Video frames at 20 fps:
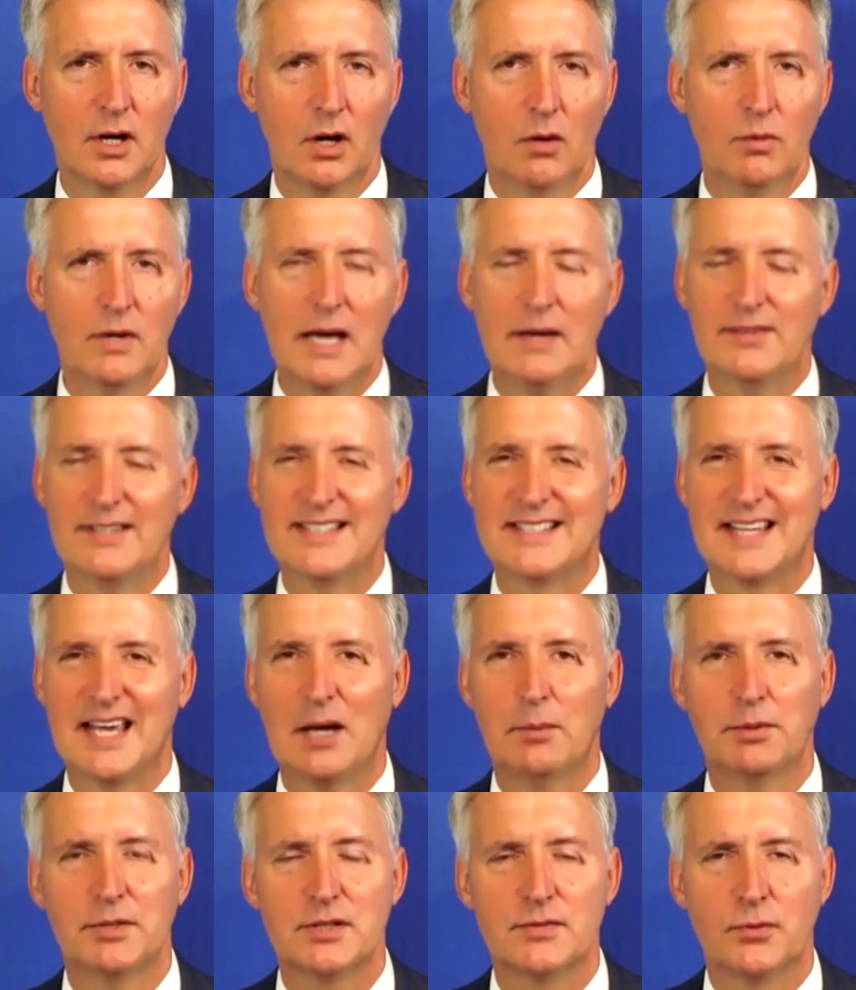We have
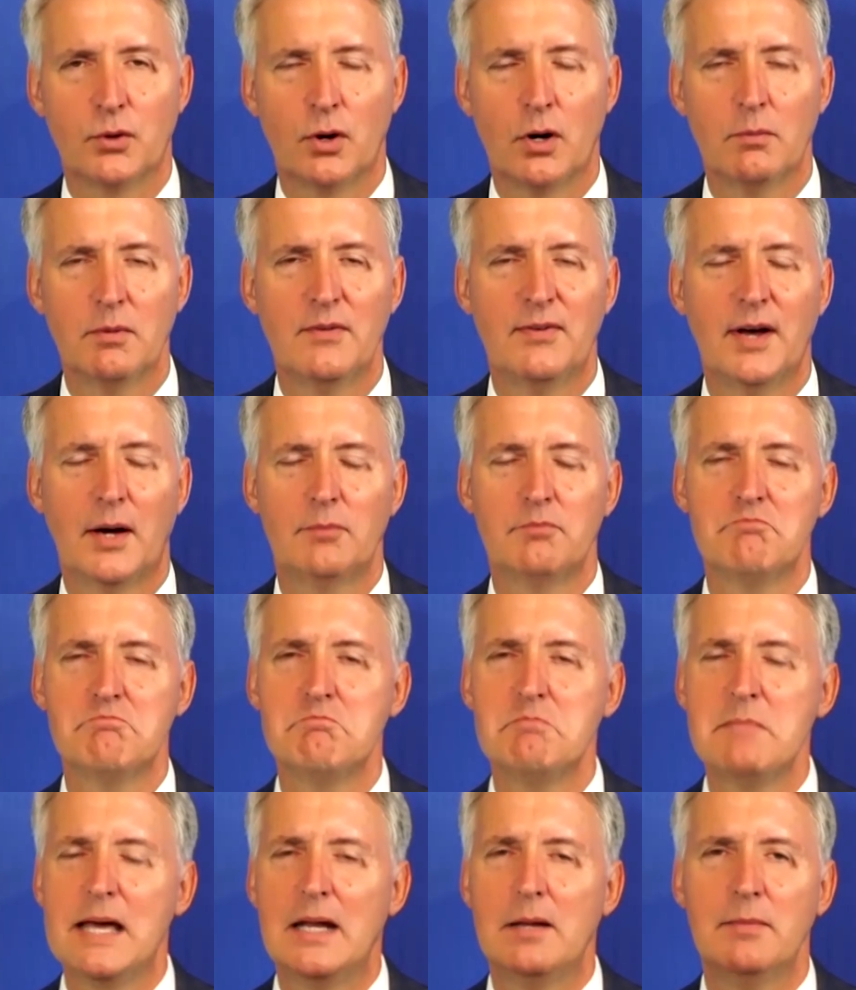examples for it. We've helped
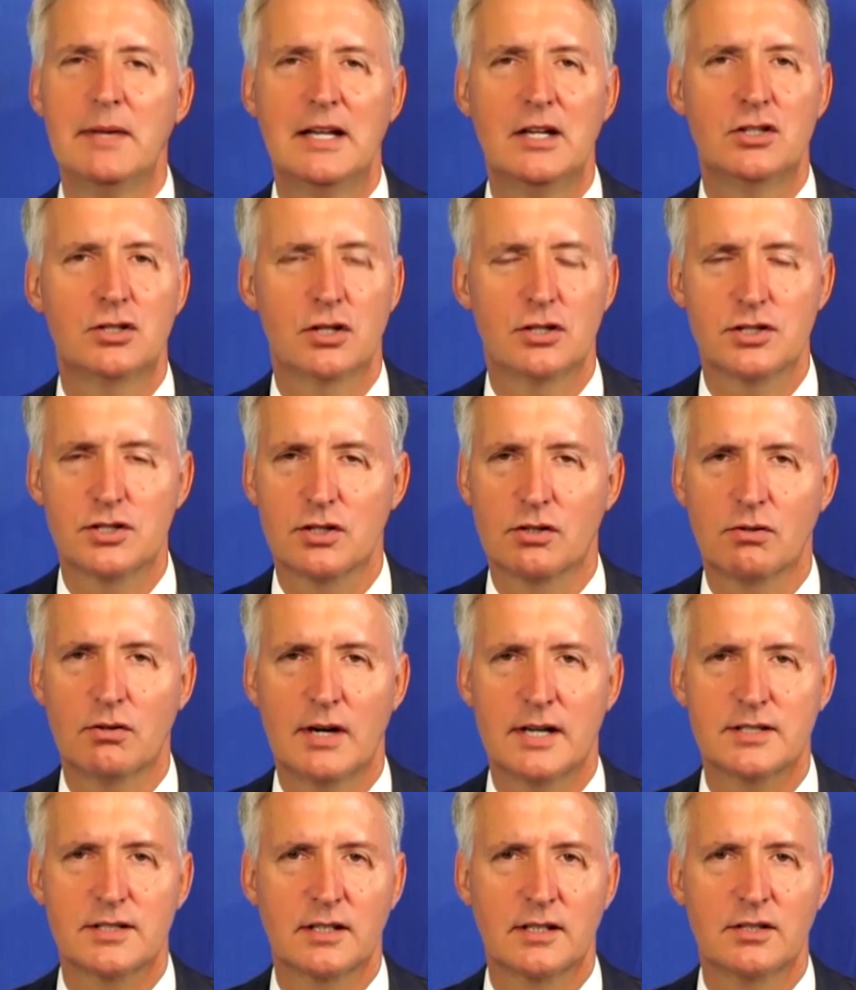many, many churches
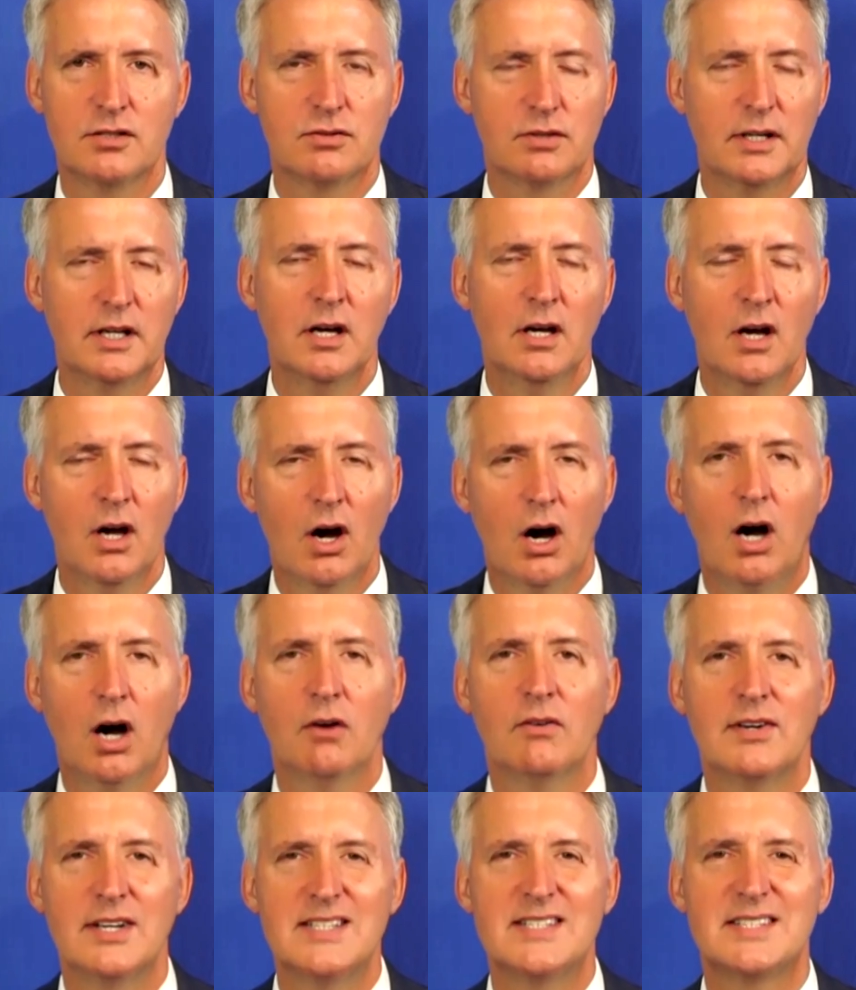across the country
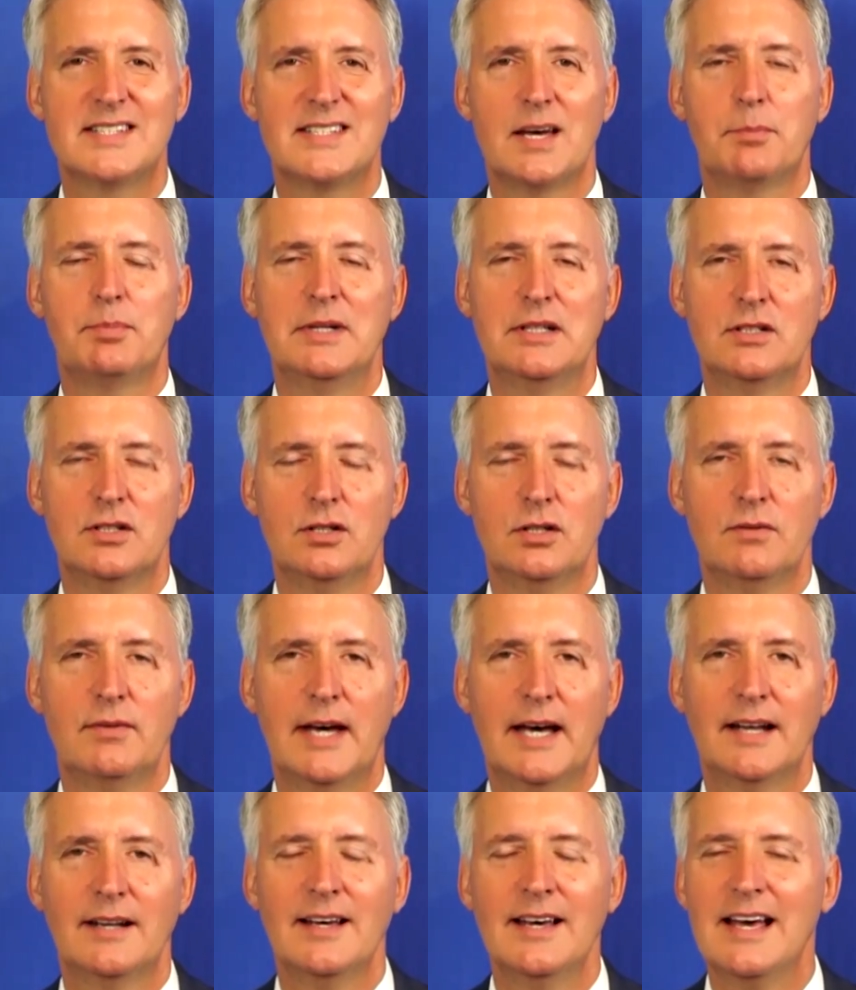already step in to do
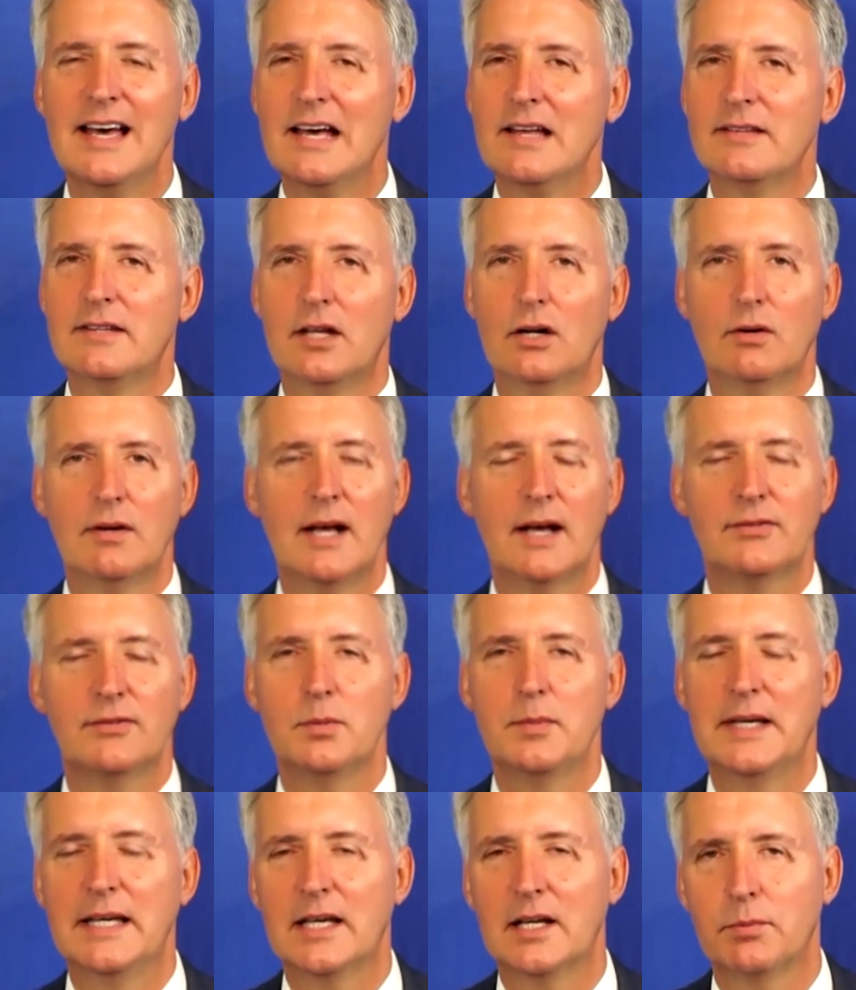that. They don't have to
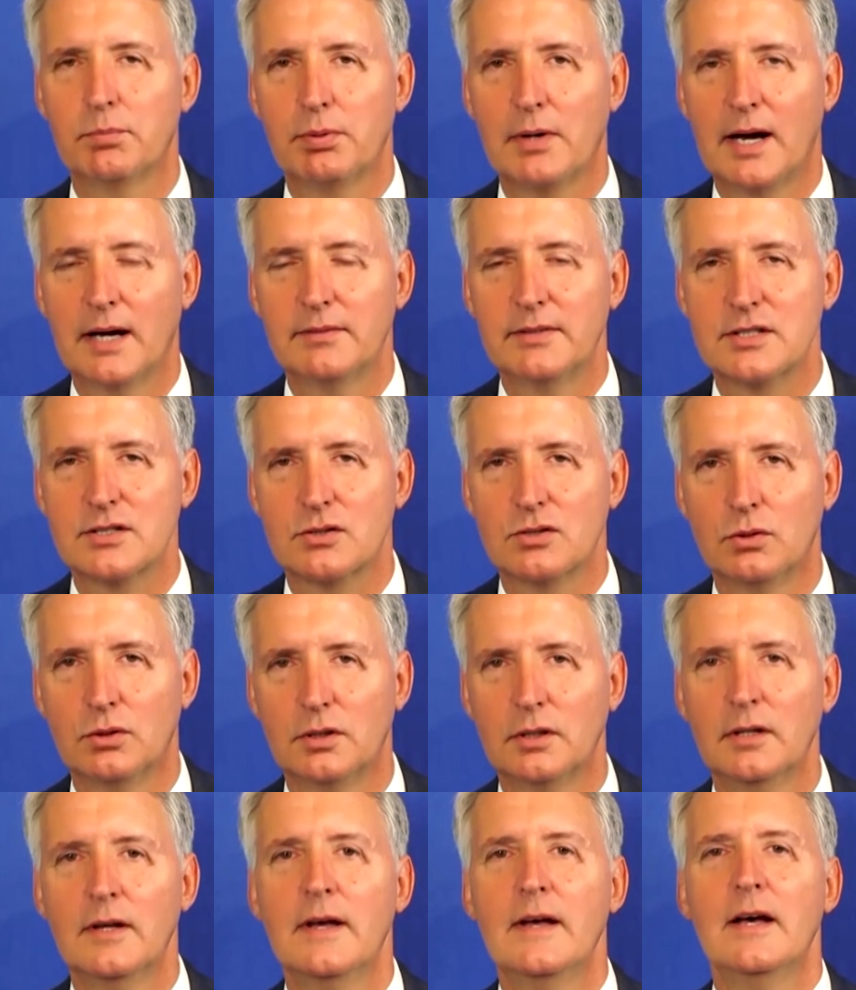begin a private
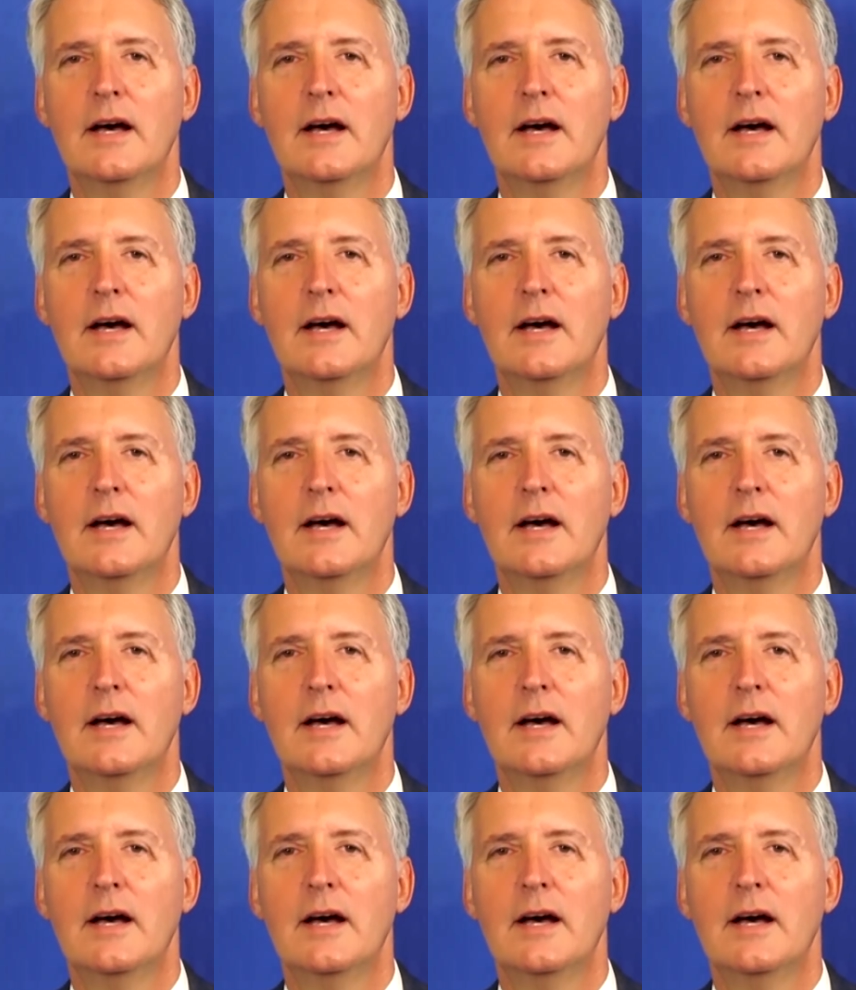school.